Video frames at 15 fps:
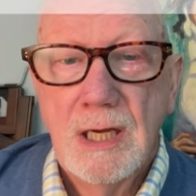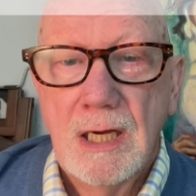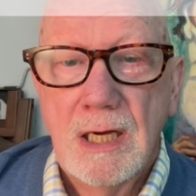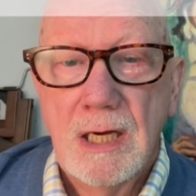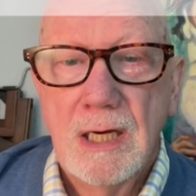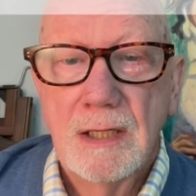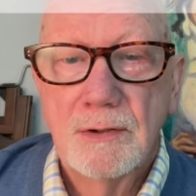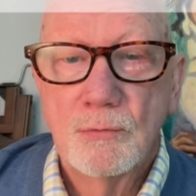
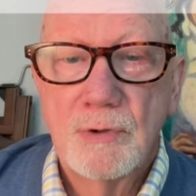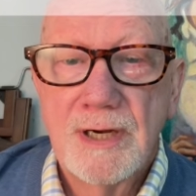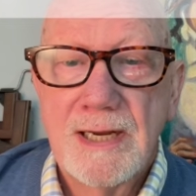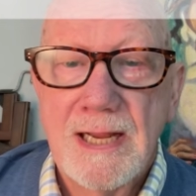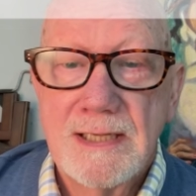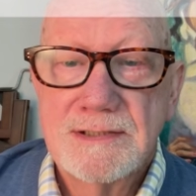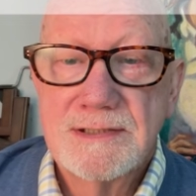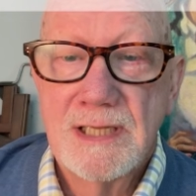the one
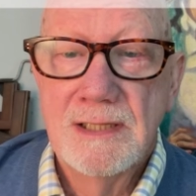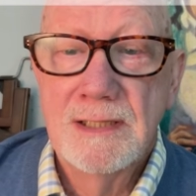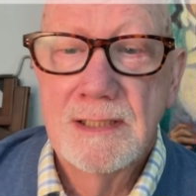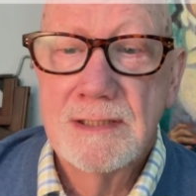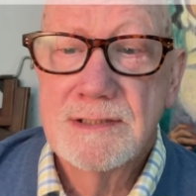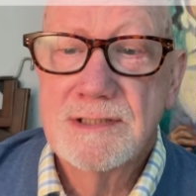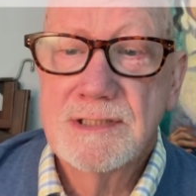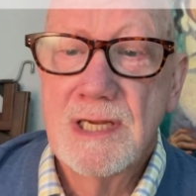accent
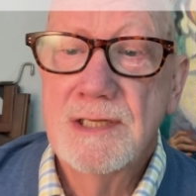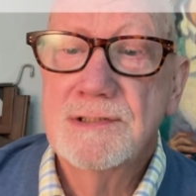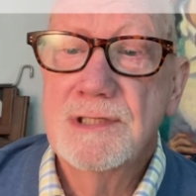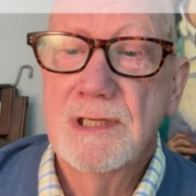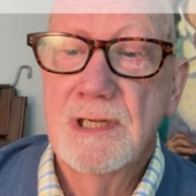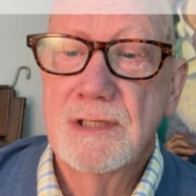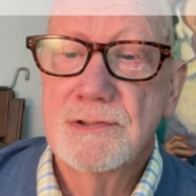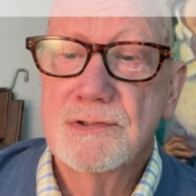that sings
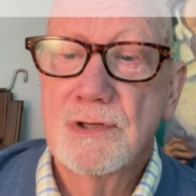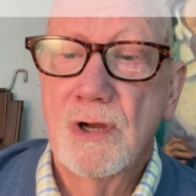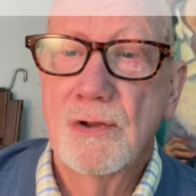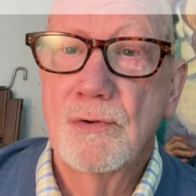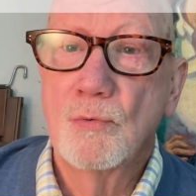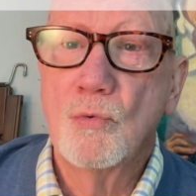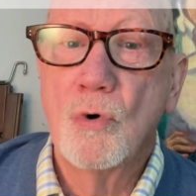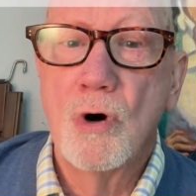against all
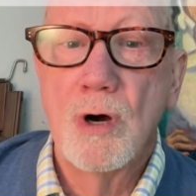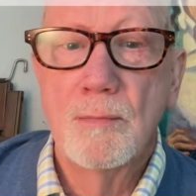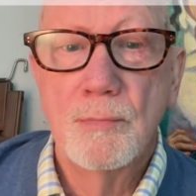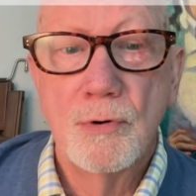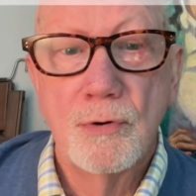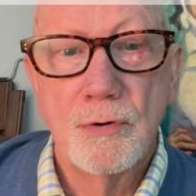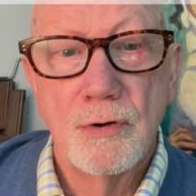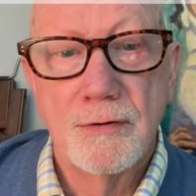the warm
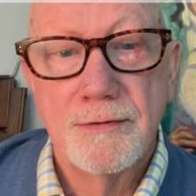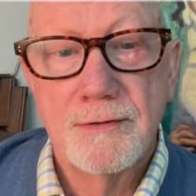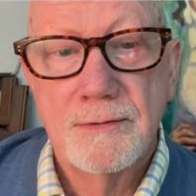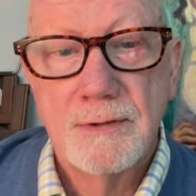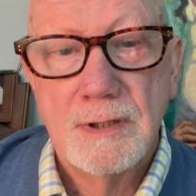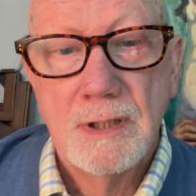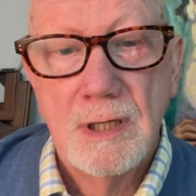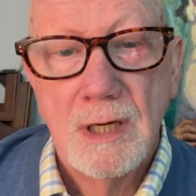earth,
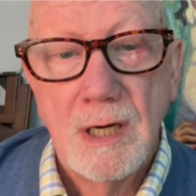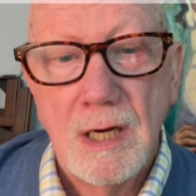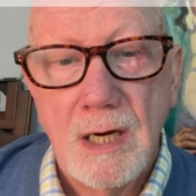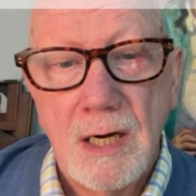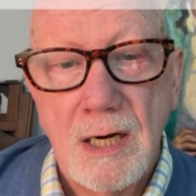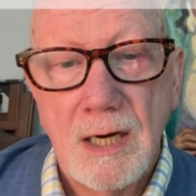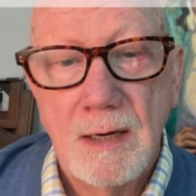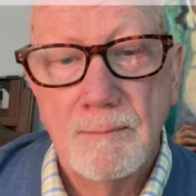
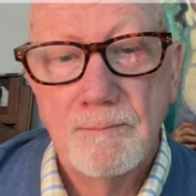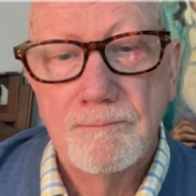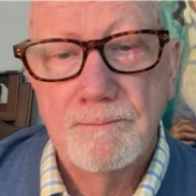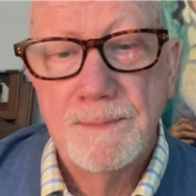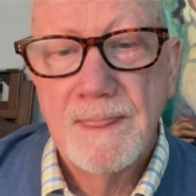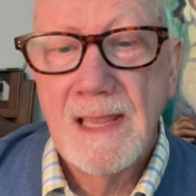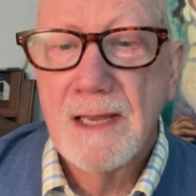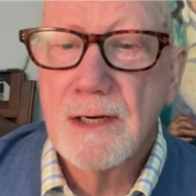and
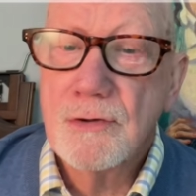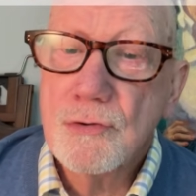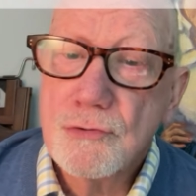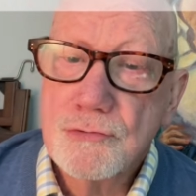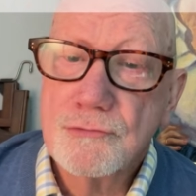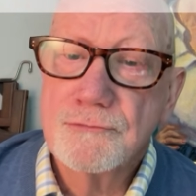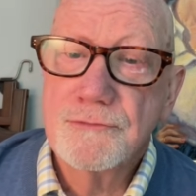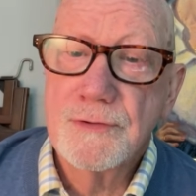a
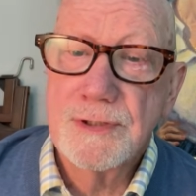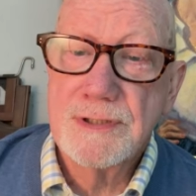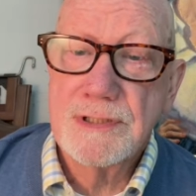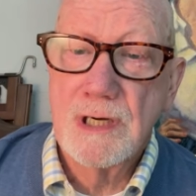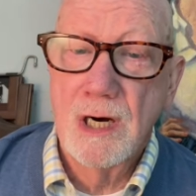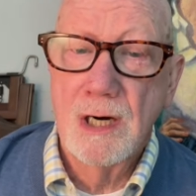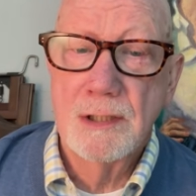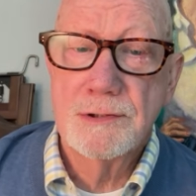neutral for the
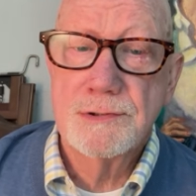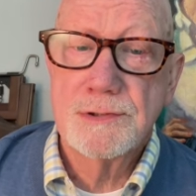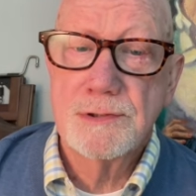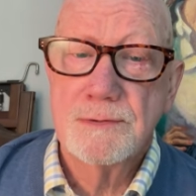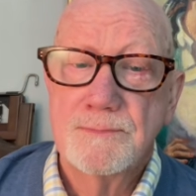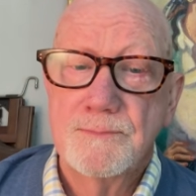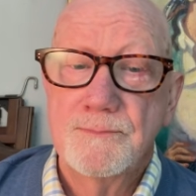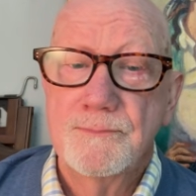darks.
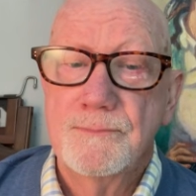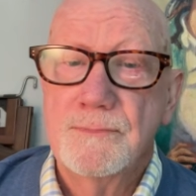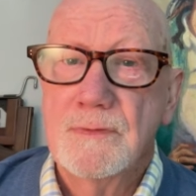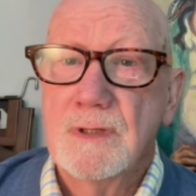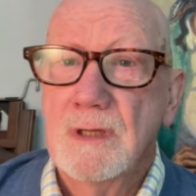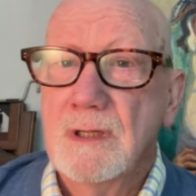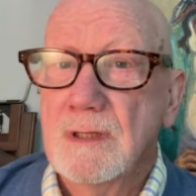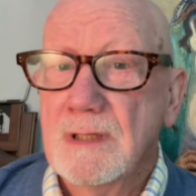
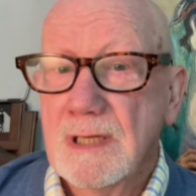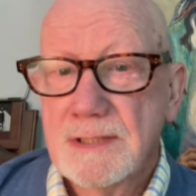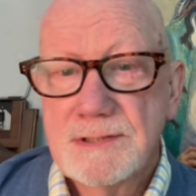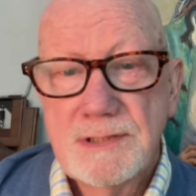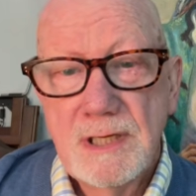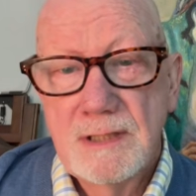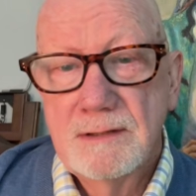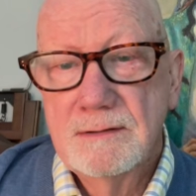That's
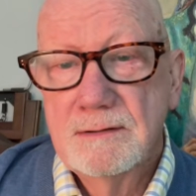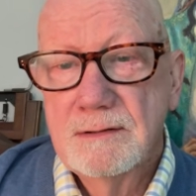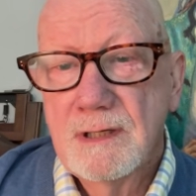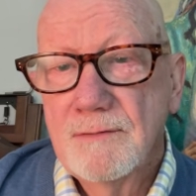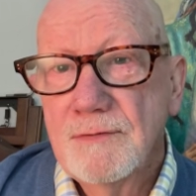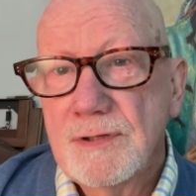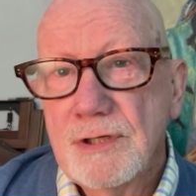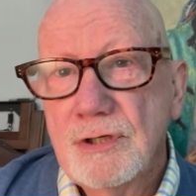it.
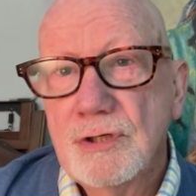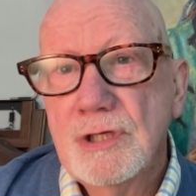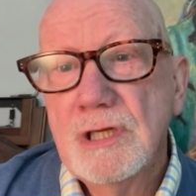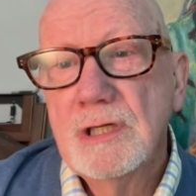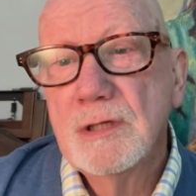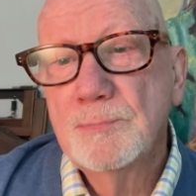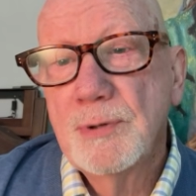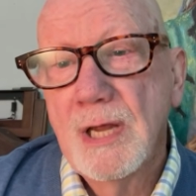Everything you need
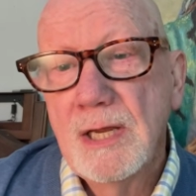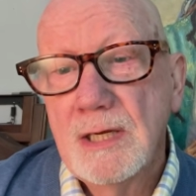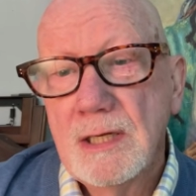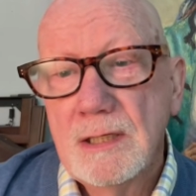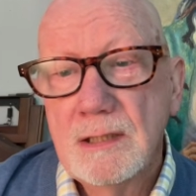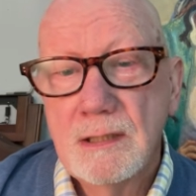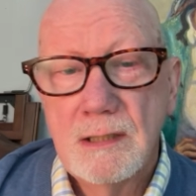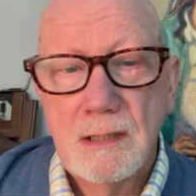in the
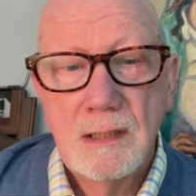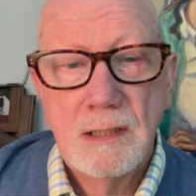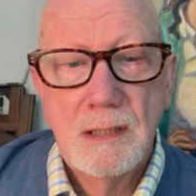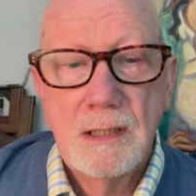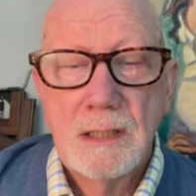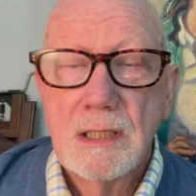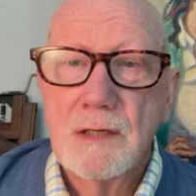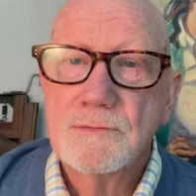painting
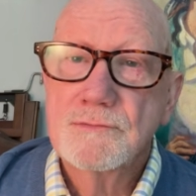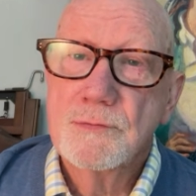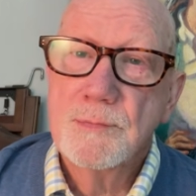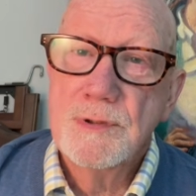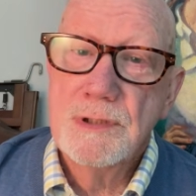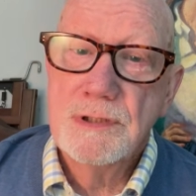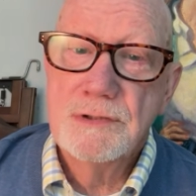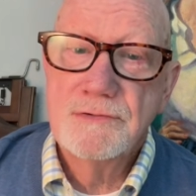comes from
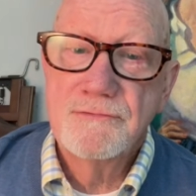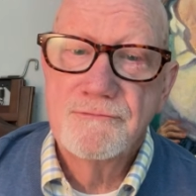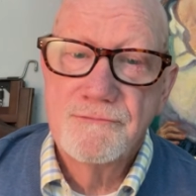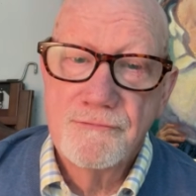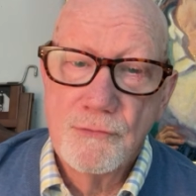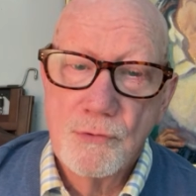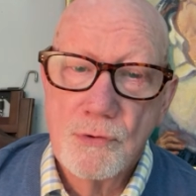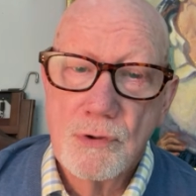these
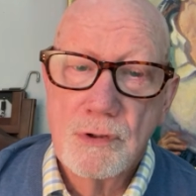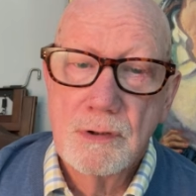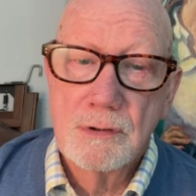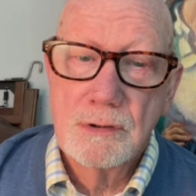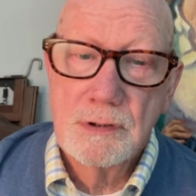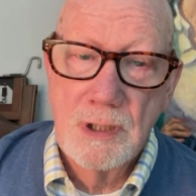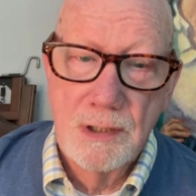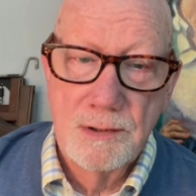four
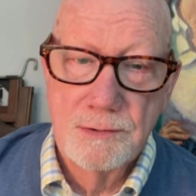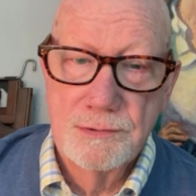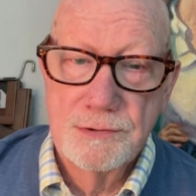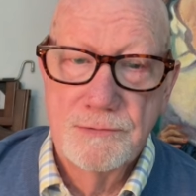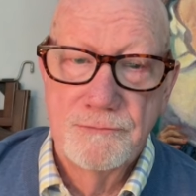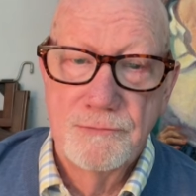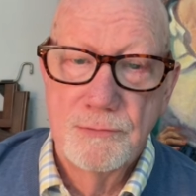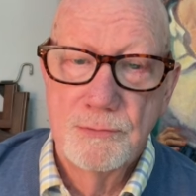colors,
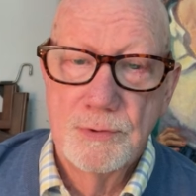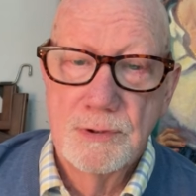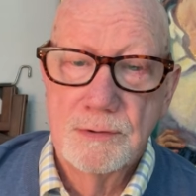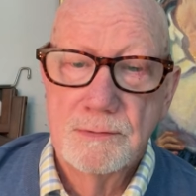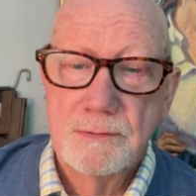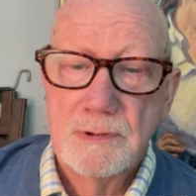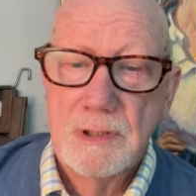if you will.